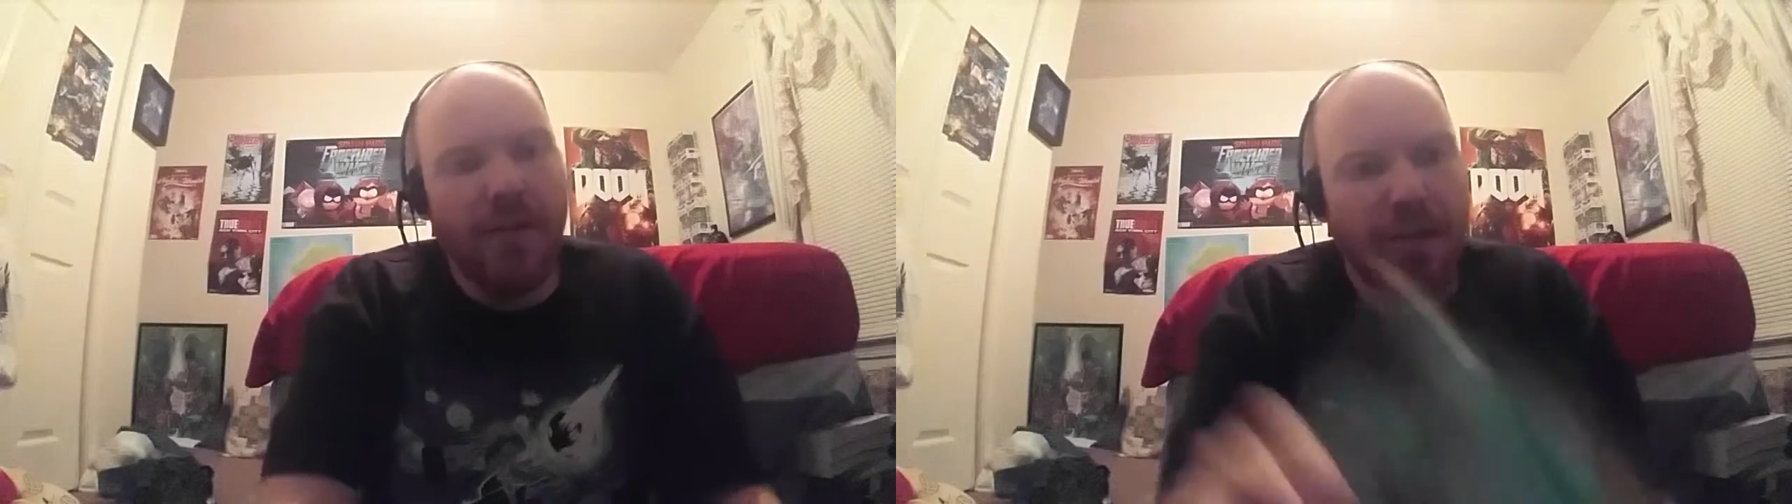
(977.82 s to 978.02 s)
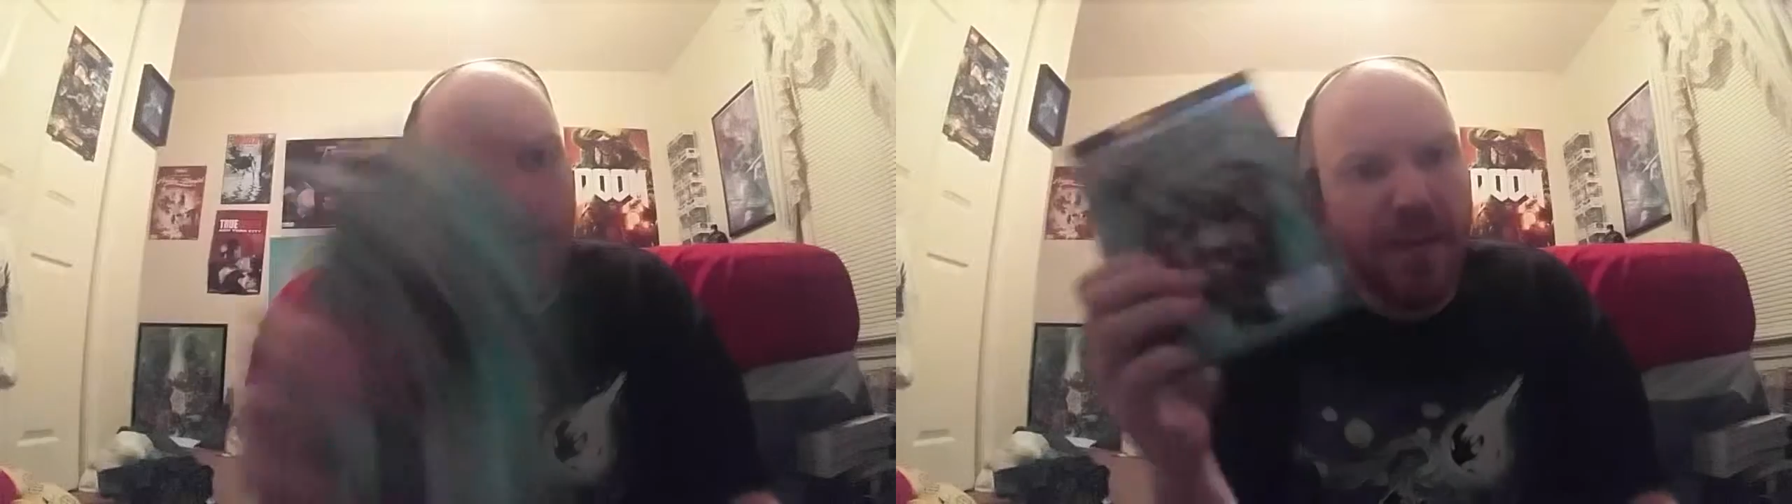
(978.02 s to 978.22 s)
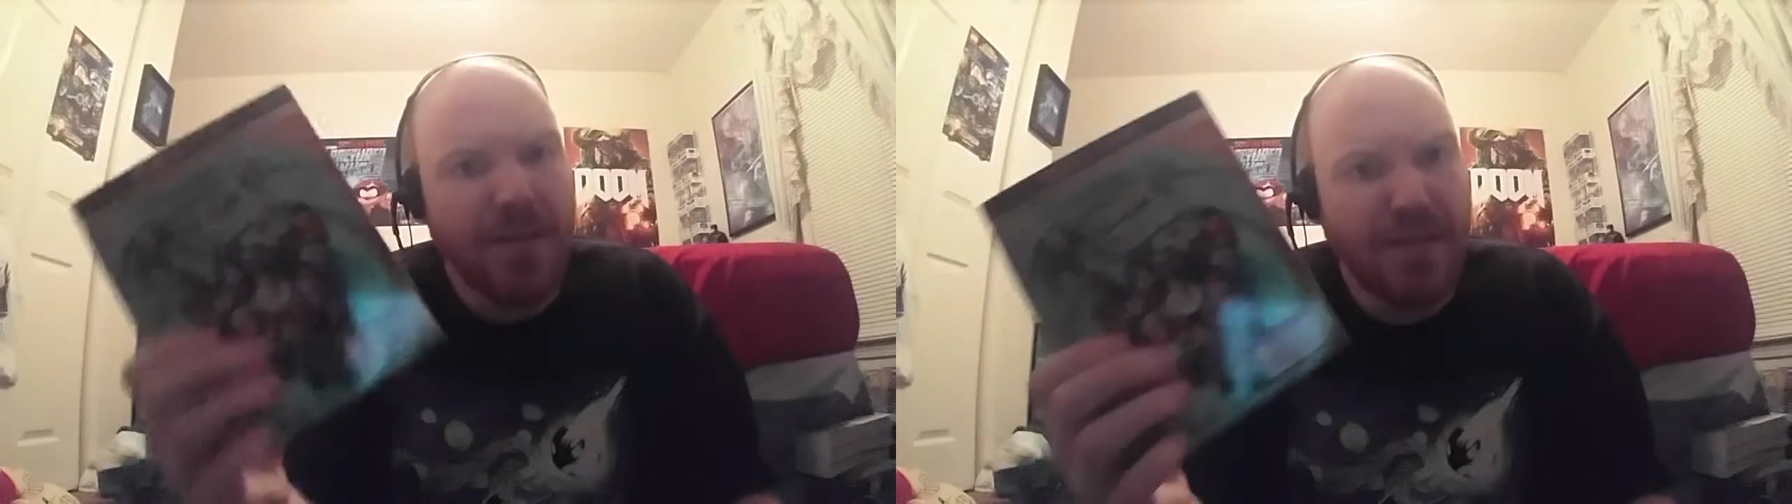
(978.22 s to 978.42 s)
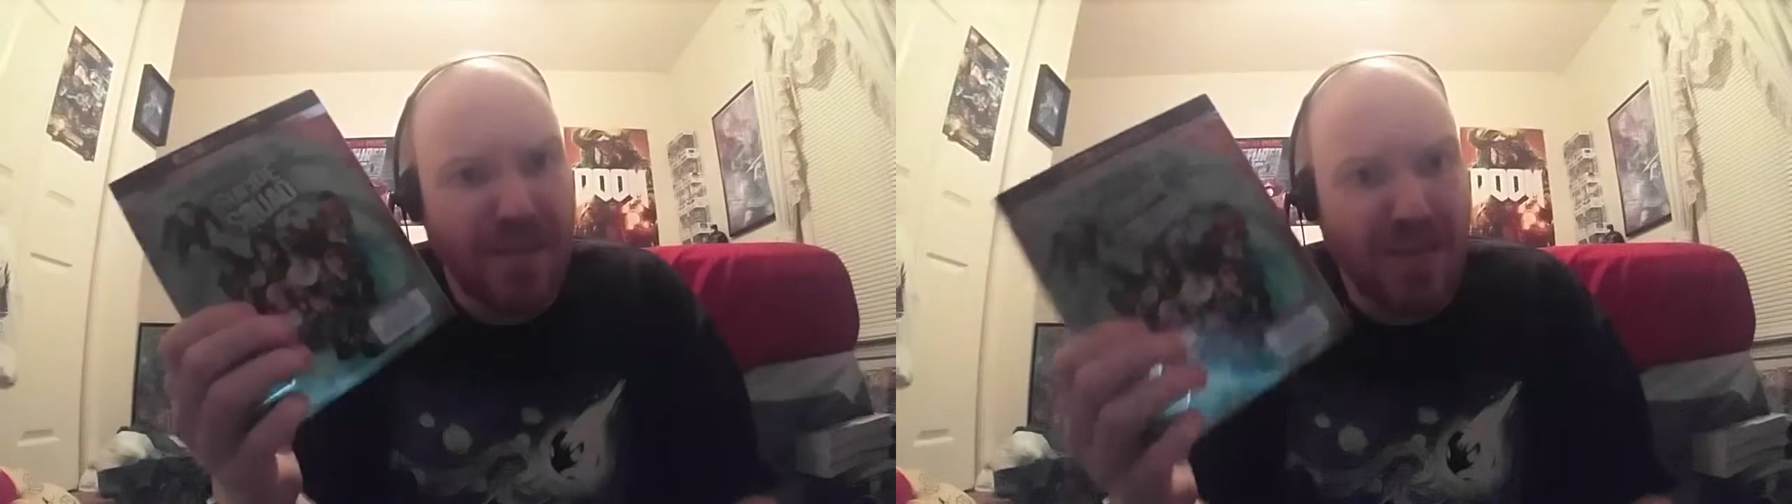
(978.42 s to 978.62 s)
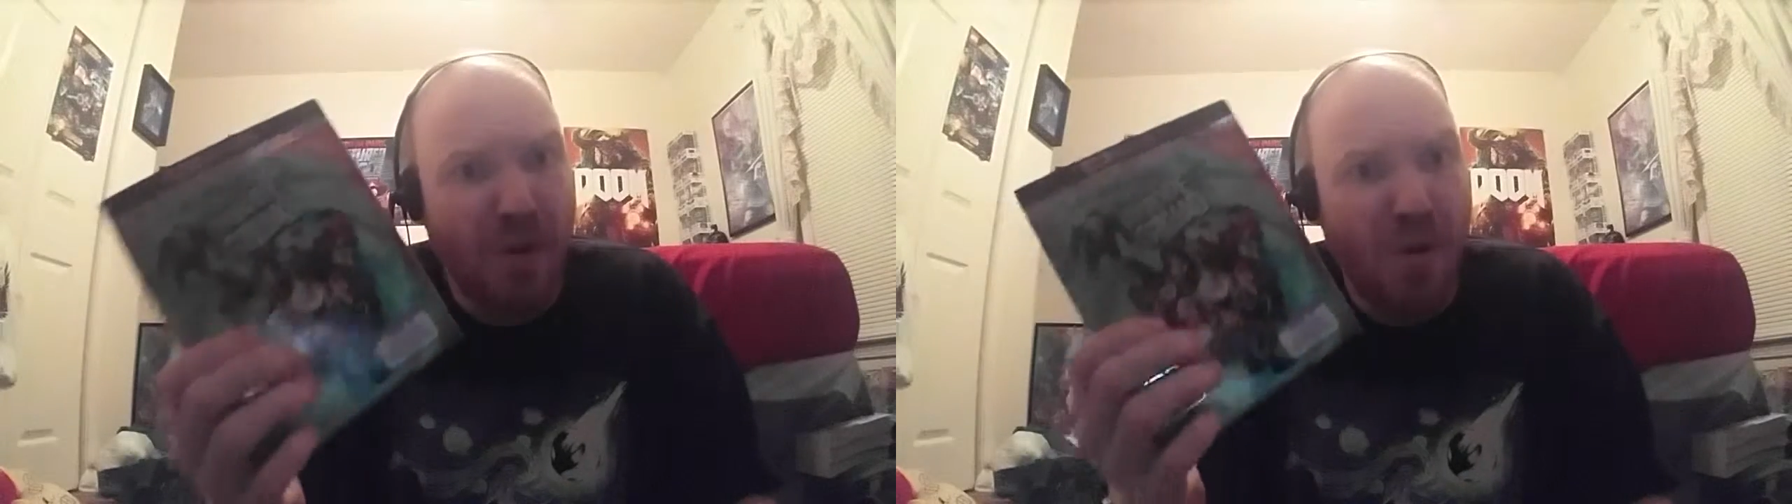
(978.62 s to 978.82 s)
This
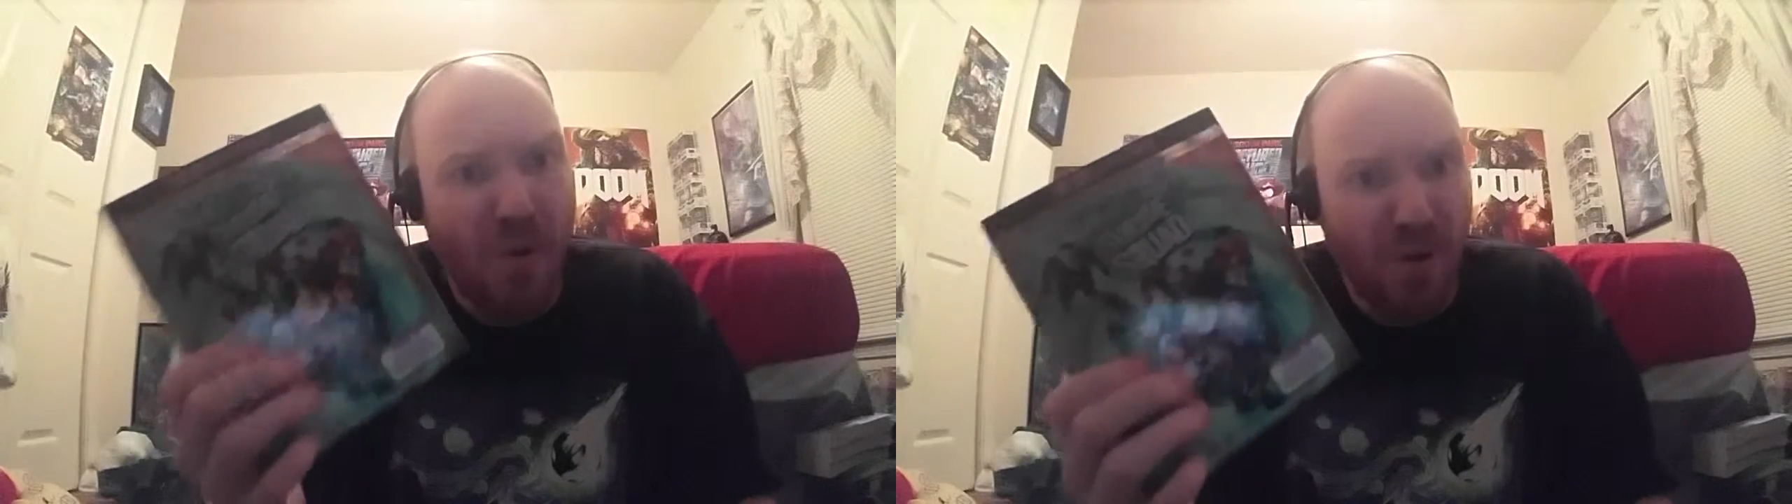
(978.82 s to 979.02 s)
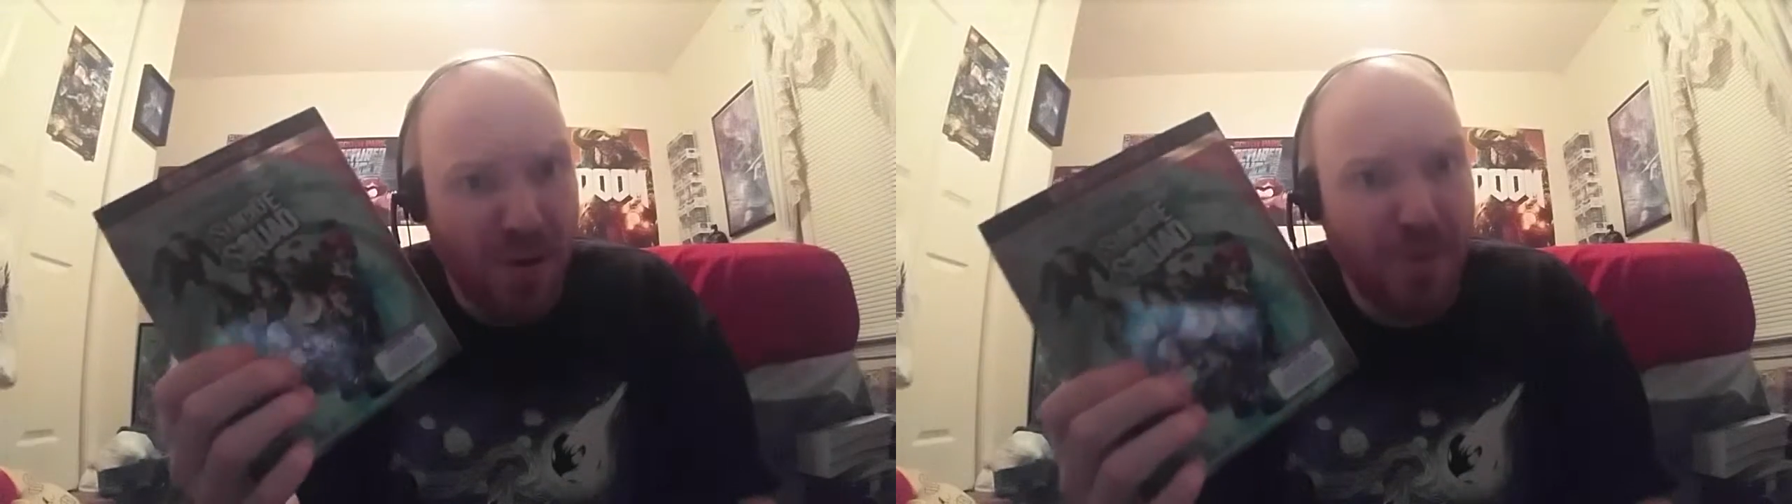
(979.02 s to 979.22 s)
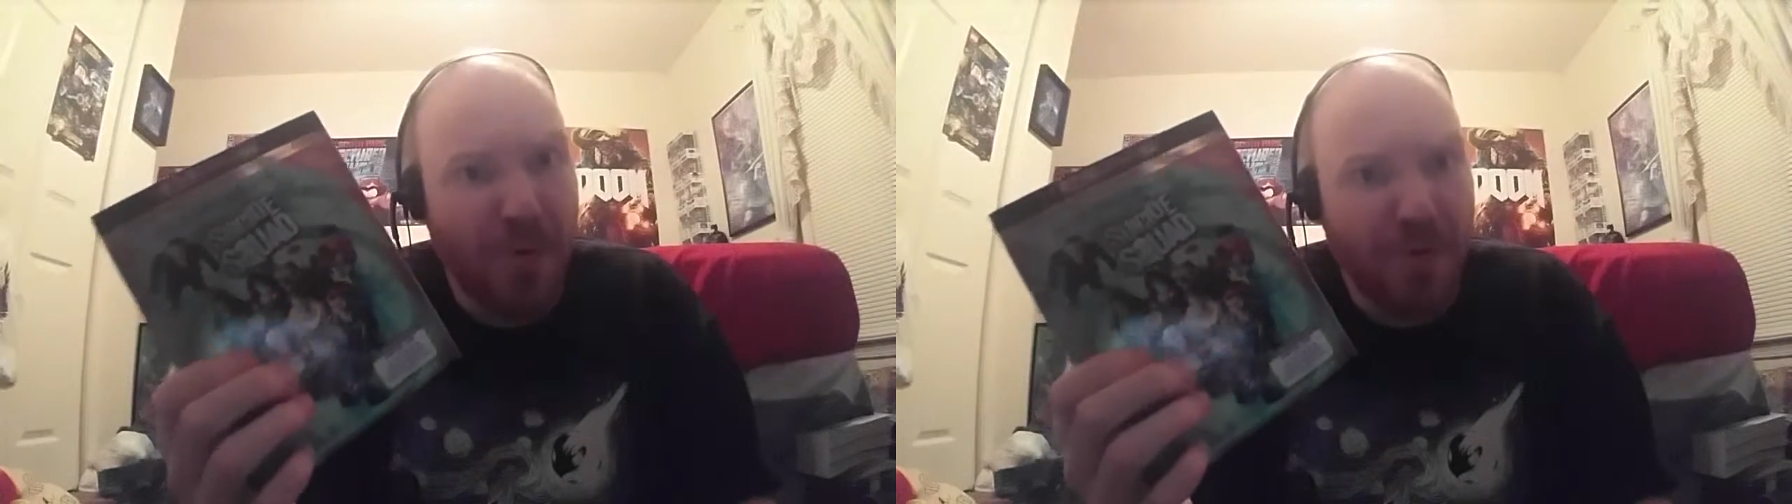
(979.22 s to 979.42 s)
is a horrible